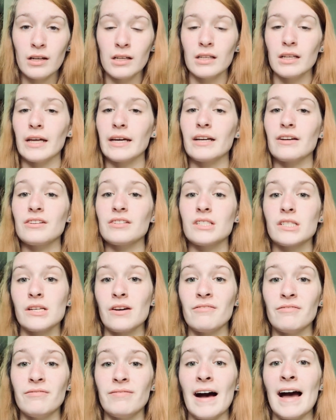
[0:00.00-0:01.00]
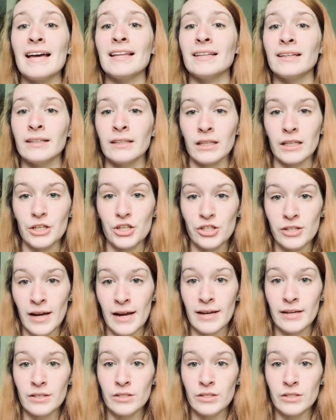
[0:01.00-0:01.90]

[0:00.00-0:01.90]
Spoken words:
like to violently shake.